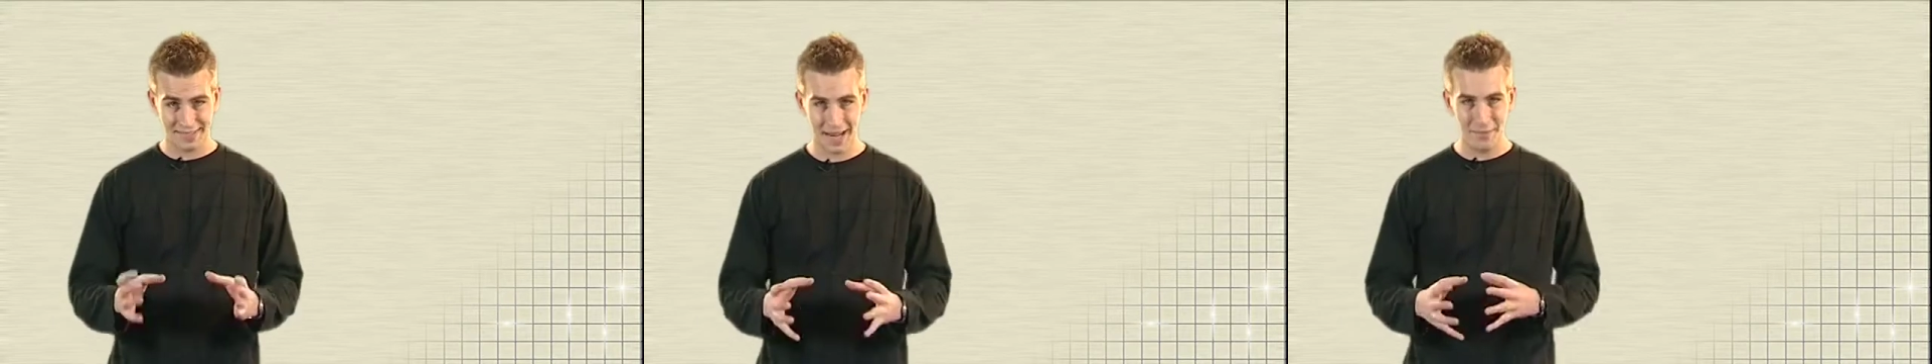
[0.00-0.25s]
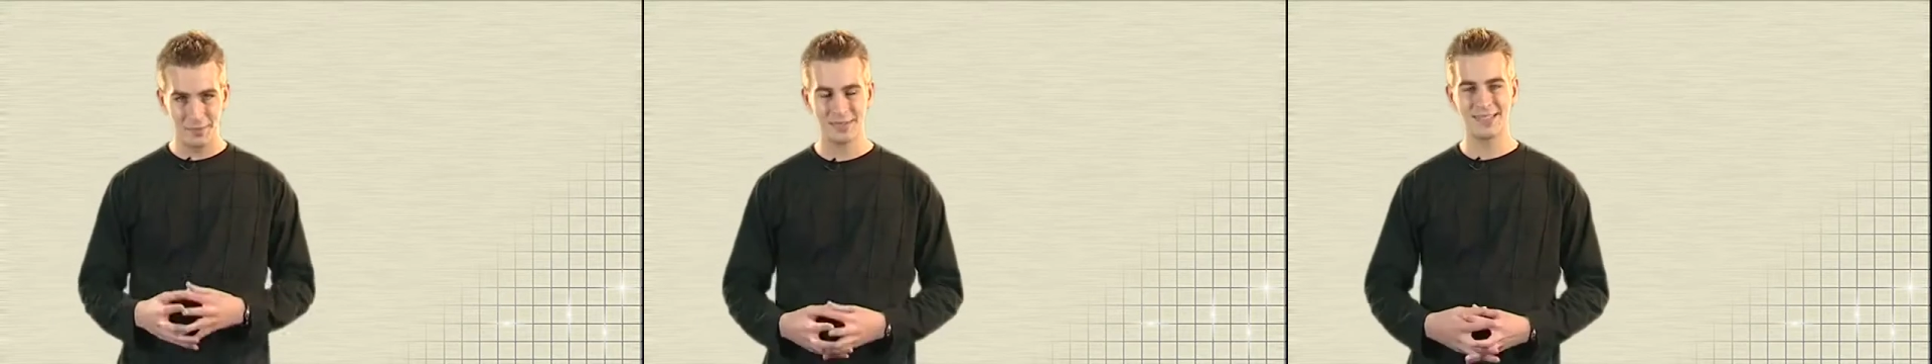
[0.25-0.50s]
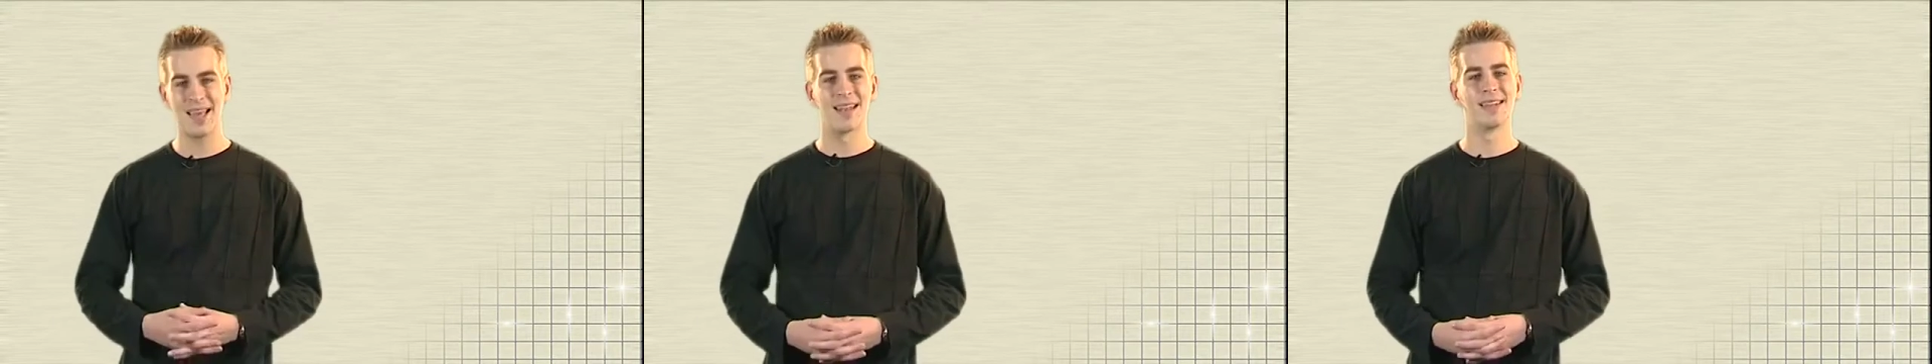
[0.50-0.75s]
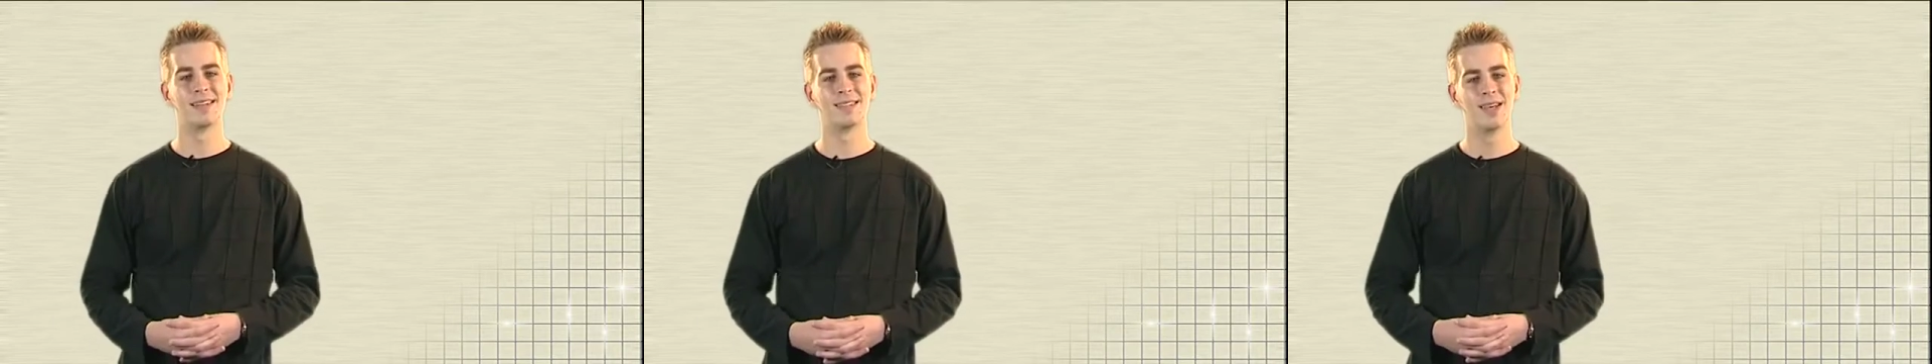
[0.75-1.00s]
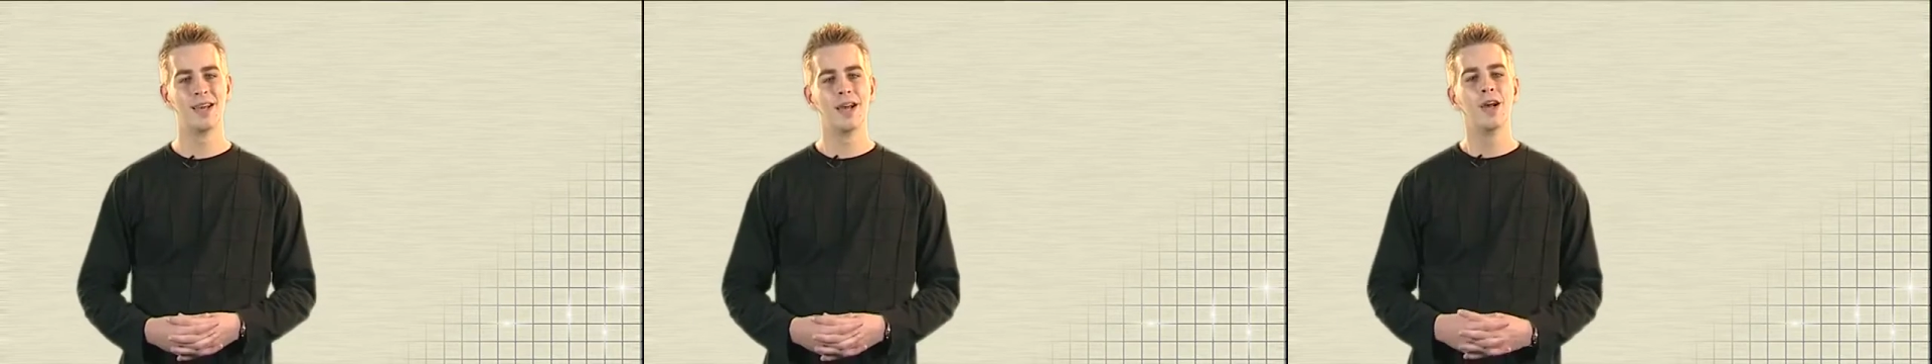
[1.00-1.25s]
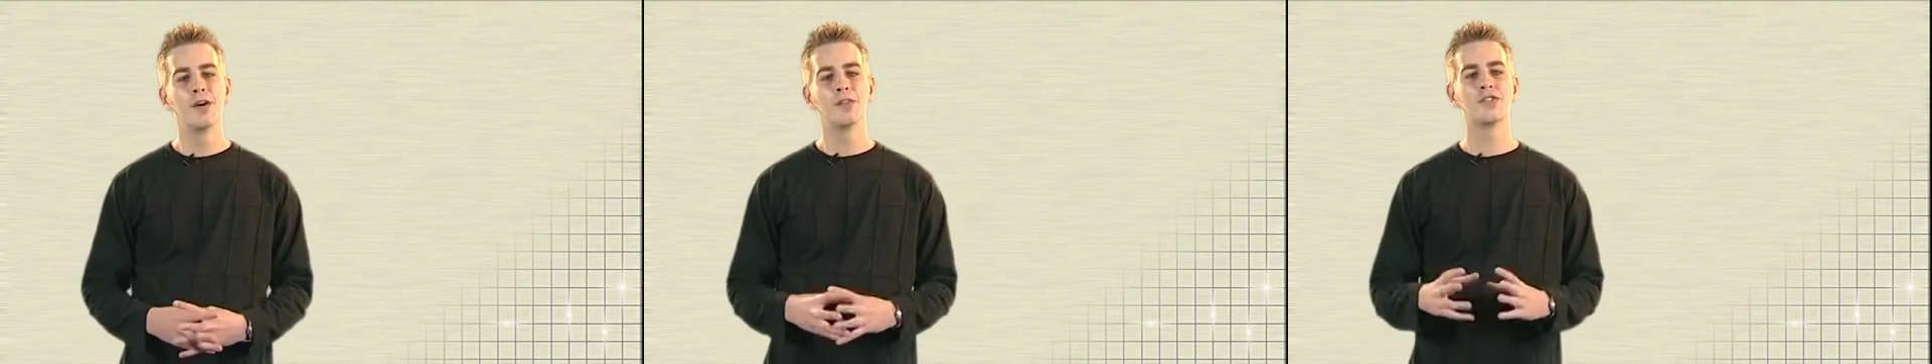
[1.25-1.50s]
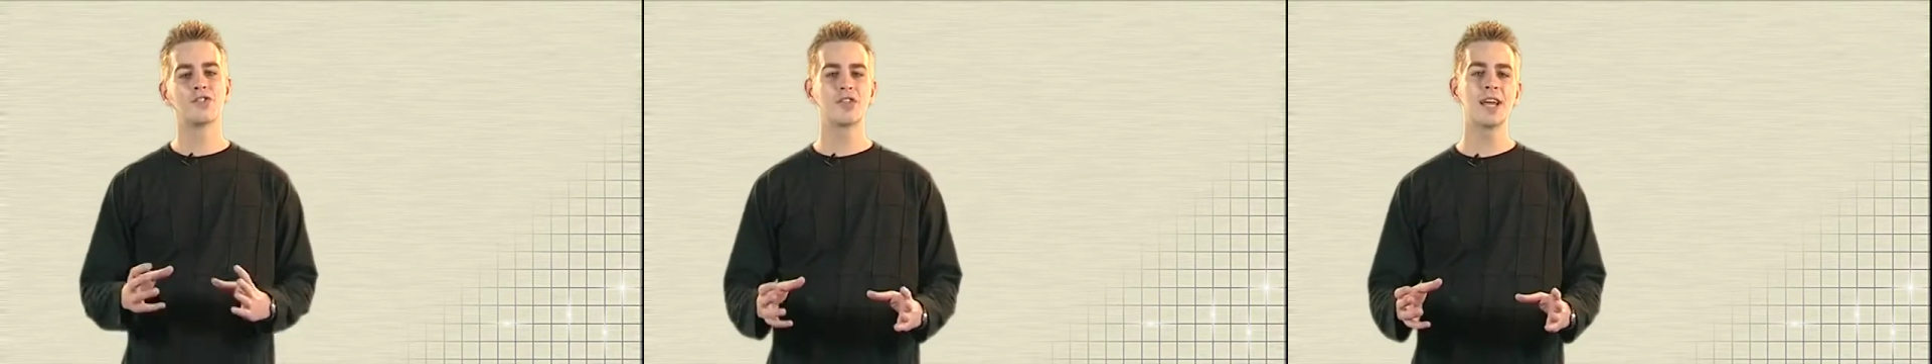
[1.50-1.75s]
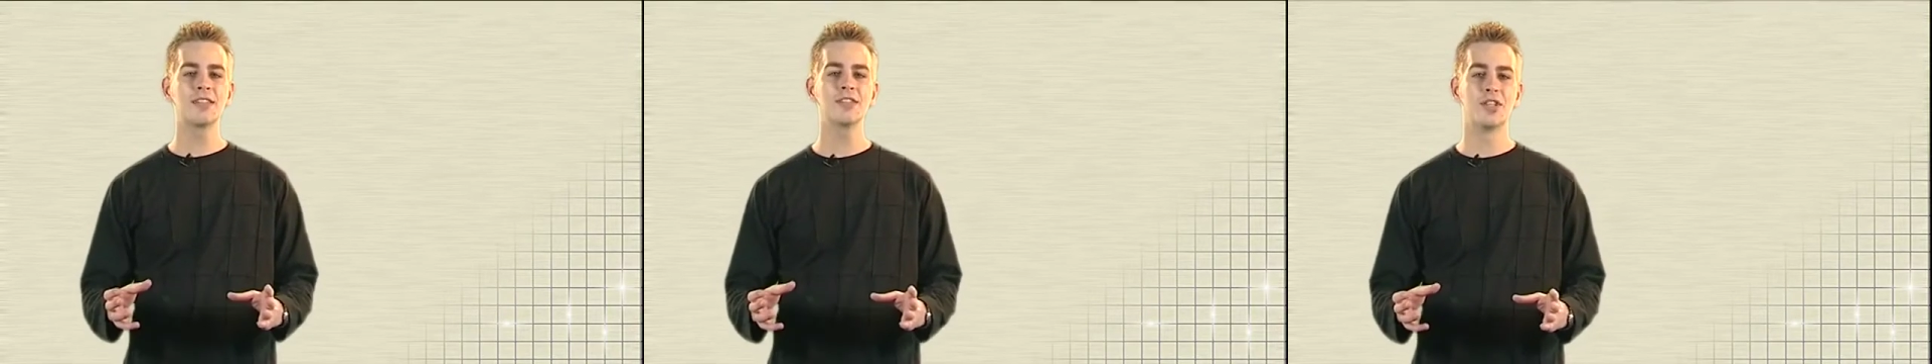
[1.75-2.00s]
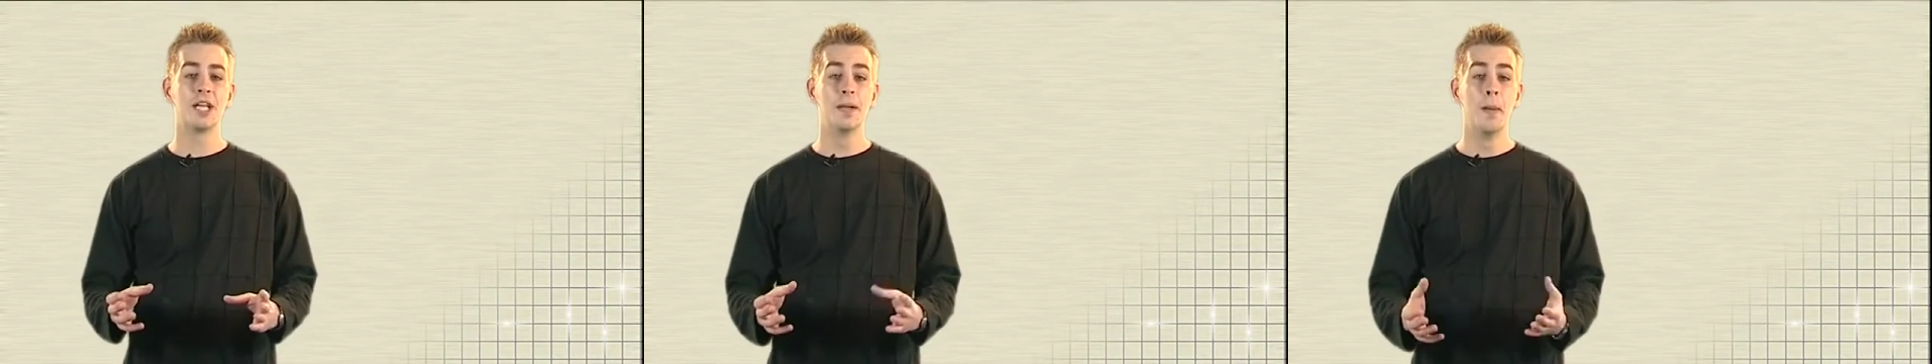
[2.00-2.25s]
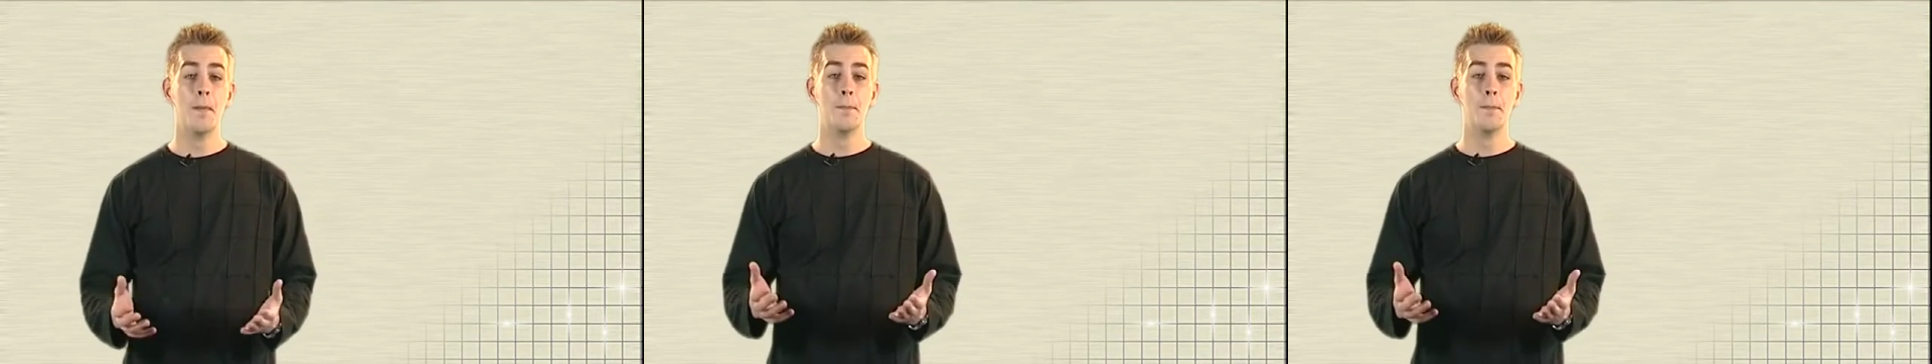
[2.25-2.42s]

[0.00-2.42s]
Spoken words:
10%, the strategy